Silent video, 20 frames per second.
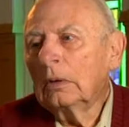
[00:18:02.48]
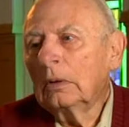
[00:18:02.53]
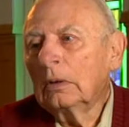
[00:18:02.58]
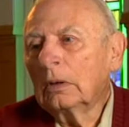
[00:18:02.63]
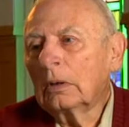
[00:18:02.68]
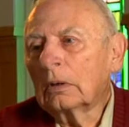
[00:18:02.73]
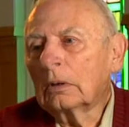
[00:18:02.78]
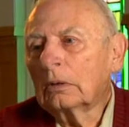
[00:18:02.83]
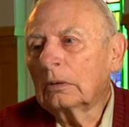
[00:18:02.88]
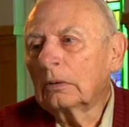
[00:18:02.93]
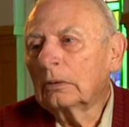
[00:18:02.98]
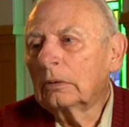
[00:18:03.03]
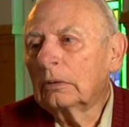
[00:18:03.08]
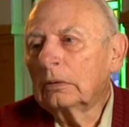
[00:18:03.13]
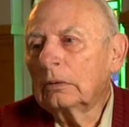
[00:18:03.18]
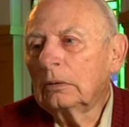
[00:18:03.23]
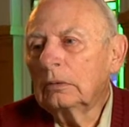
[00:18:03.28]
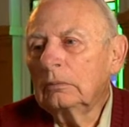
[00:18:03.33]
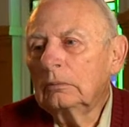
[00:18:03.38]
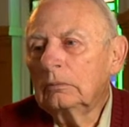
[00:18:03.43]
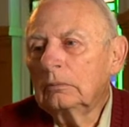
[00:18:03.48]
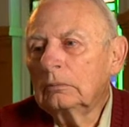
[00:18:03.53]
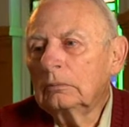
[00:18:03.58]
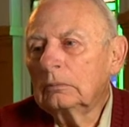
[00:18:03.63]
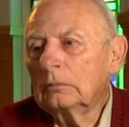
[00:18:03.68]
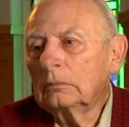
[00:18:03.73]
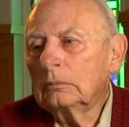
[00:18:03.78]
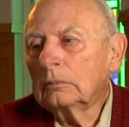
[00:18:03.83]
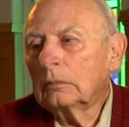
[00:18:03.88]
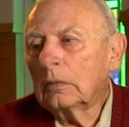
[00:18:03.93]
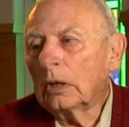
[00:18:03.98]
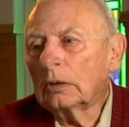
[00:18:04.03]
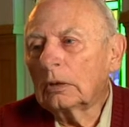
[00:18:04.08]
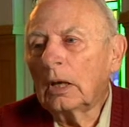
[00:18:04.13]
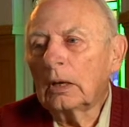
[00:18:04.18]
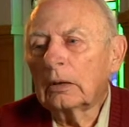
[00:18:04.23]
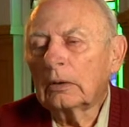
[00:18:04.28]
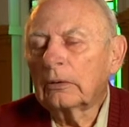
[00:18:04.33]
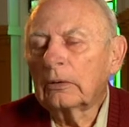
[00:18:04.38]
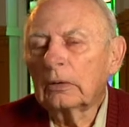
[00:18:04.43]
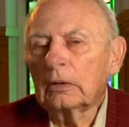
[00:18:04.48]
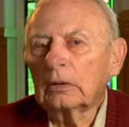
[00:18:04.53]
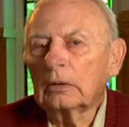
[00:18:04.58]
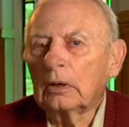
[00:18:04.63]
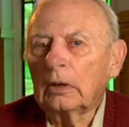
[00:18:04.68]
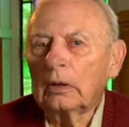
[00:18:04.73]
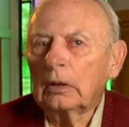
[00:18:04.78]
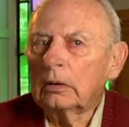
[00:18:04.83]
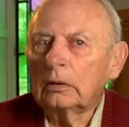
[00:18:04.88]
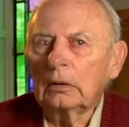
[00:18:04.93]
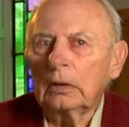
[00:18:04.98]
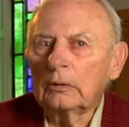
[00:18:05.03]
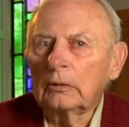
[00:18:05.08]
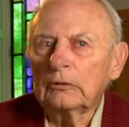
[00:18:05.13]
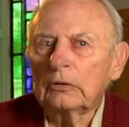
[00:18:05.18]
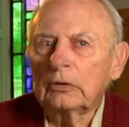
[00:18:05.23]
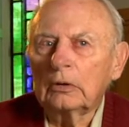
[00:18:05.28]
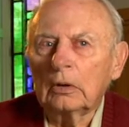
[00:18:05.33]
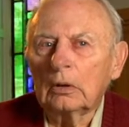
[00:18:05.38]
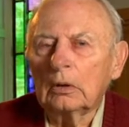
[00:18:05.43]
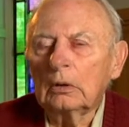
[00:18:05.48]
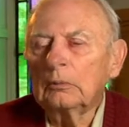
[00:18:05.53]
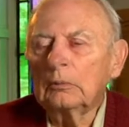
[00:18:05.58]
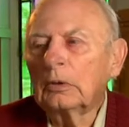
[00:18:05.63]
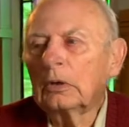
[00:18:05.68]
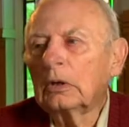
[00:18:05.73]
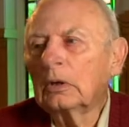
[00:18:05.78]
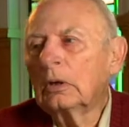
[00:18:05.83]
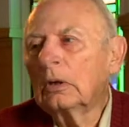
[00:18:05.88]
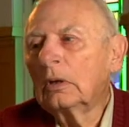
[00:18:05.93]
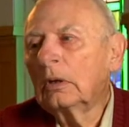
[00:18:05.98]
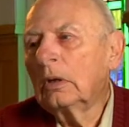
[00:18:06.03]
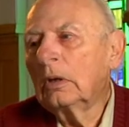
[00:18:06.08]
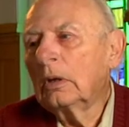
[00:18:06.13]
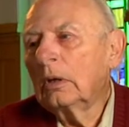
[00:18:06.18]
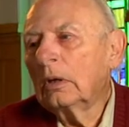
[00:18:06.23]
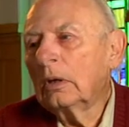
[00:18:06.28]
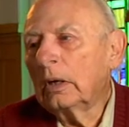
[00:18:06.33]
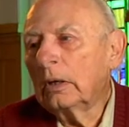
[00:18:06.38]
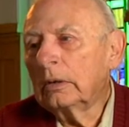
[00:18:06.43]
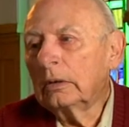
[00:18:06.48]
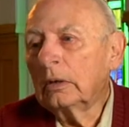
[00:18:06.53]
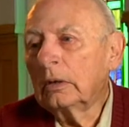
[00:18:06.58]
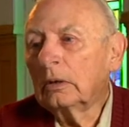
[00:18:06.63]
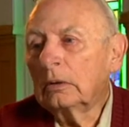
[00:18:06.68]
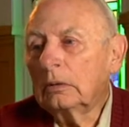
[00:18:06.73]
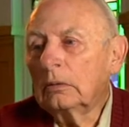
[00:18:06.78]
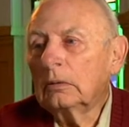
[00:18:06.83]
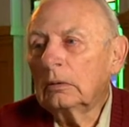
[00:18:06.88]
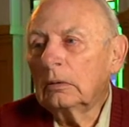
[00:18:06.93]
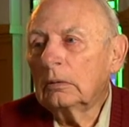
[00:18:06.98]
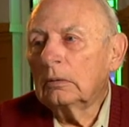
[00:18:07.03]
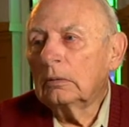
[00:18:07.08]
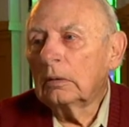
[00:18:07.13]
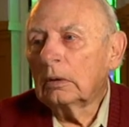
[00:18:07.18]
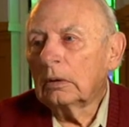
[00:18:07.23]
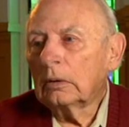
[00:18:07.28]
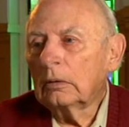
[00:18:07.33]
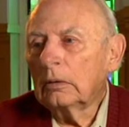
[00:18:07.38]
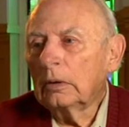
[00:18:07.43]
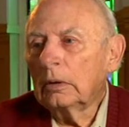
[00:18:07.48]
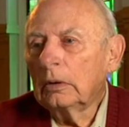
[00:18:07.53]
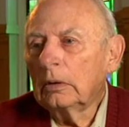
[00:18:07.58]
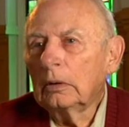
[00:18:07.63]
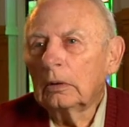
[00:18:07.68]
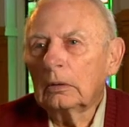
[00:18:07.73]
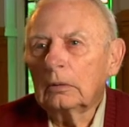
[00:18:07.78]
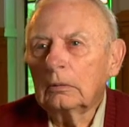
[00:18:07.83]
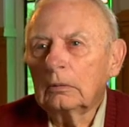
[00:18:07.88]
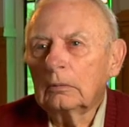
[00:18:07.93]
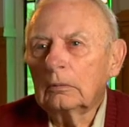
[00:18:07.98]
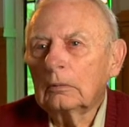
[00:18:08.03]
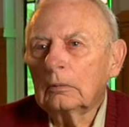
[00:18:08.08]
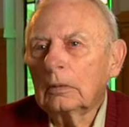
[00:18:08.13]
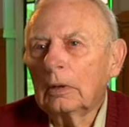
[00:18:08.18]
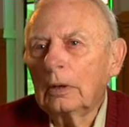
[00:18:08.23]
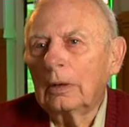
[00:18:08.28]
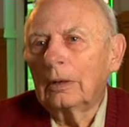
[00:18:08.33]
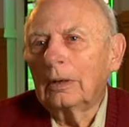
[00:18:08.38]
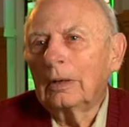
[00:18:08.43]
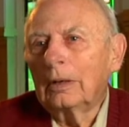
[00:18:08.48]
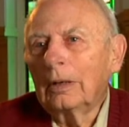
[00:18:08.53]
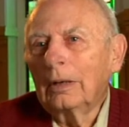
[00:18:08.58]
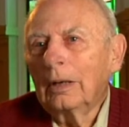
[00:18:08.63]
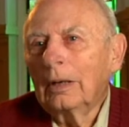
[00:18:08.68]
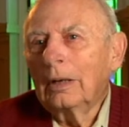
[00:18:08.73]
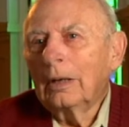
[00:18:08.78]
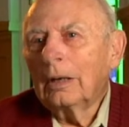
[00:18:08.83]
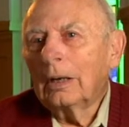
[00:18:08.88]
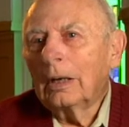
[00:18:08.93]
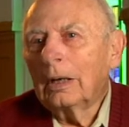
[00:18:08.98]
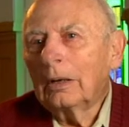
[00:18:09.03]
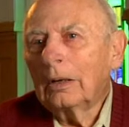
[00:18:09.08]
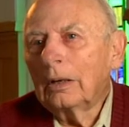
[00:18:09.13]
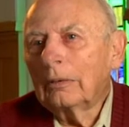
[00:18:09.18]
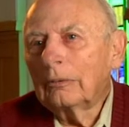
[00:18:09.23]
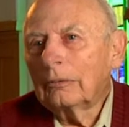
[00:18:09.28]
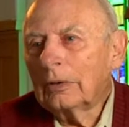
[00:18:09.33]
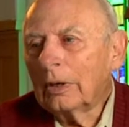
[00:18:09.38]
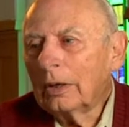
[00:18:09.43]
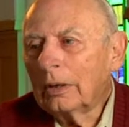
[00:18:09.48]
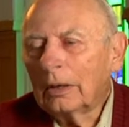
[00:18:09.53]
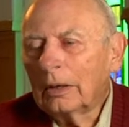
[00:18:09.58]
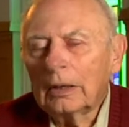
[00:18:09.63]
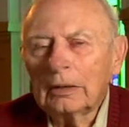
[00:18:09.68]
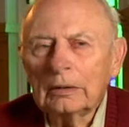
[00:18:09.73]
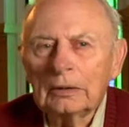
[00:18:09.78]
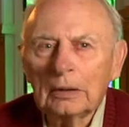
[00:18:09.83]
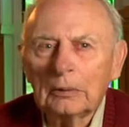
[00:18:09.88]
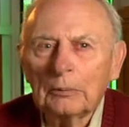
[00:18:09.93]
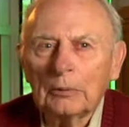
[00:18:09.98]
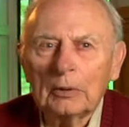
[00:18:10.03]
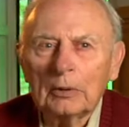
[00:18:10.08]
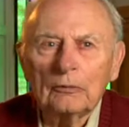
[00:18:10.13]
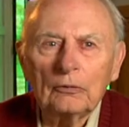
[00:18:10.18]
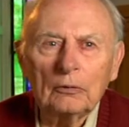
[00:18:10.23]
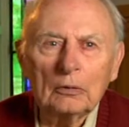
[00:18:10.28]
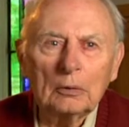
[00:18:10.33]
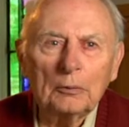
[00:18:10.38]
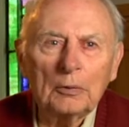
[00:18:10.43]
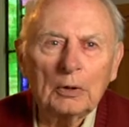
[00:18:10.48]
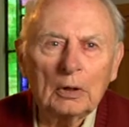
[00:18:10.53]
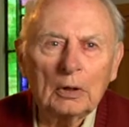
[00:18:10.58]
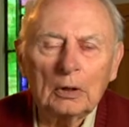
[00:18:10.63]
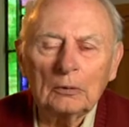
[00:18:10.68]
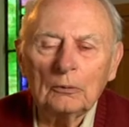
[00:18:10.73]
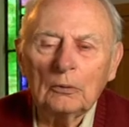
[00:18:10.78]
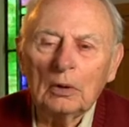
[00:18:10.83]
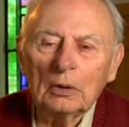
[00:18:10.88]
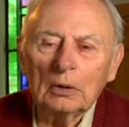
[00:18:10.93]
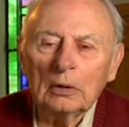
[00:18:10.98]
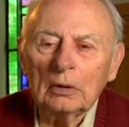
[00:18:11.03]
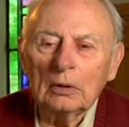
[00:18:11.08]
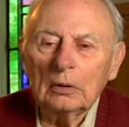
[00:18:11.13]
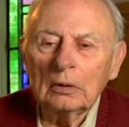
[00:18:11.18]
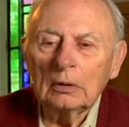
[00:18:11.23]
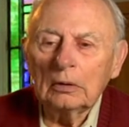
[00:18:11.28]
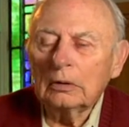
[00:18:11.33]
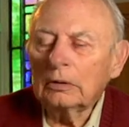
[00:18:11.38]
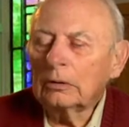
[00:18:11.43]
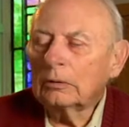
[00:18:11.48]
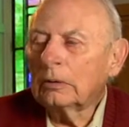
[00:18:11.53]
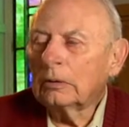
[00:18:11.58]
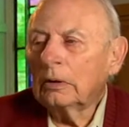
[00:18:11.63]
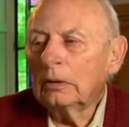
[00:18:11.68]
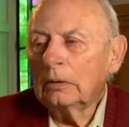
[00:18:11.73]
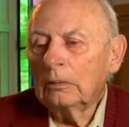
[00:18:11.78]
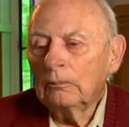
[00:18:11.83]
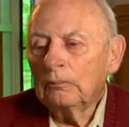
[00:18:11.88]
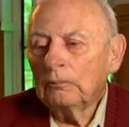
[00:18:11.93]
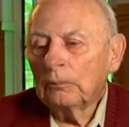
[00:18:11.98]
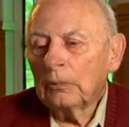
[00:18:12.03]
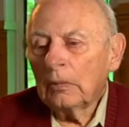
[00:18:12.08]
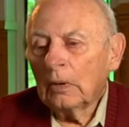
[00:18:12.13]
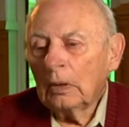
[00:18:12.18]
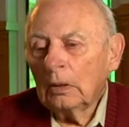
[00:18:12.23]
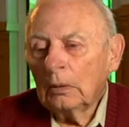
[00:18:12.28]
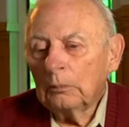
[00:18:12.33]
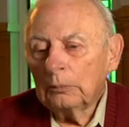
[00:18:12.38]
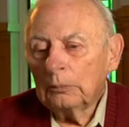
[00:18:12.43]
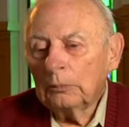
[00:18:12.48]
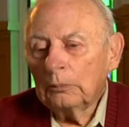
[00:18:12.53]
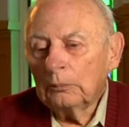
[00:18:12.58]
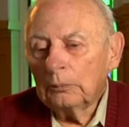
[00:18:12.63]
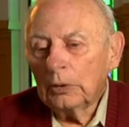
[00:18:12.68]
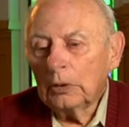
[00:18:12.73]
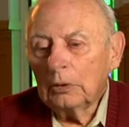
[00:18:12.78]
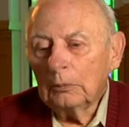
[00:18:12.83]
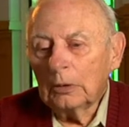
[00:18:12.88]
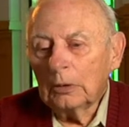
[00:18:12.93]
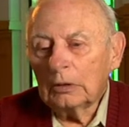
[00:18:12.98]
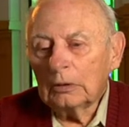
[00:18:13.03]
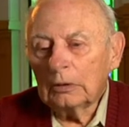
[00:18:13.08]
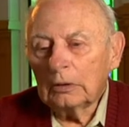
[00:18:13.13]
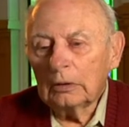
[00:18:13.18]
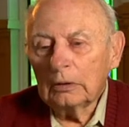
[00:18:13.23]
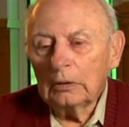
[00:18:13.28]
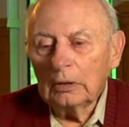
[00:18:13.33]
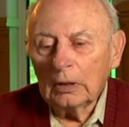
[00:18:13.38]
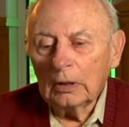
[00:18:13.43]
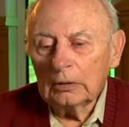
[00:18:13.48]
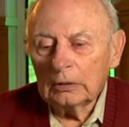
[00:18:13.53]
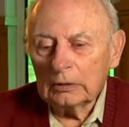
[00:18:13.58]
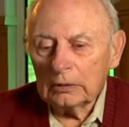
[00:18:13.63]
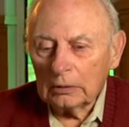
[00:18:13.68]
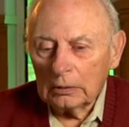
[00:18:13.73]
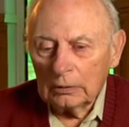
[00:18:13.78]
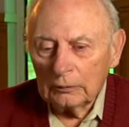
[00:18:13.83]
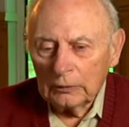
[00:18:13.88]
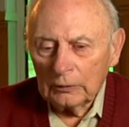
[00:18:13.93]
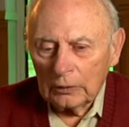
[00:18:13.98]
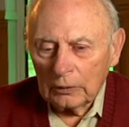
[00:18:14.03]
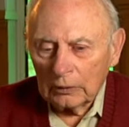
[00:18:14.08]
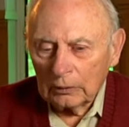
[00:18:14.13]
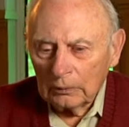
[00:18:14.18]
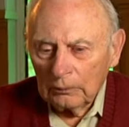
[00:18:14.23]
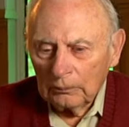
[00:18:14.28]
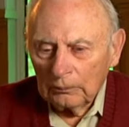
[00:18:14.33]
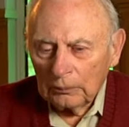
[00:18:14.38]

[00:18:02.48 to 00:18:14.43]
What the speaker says: included a lot of things I had never done, but I did agree, and if God had something for me, I wanted it, so I pretty much said yes to everything.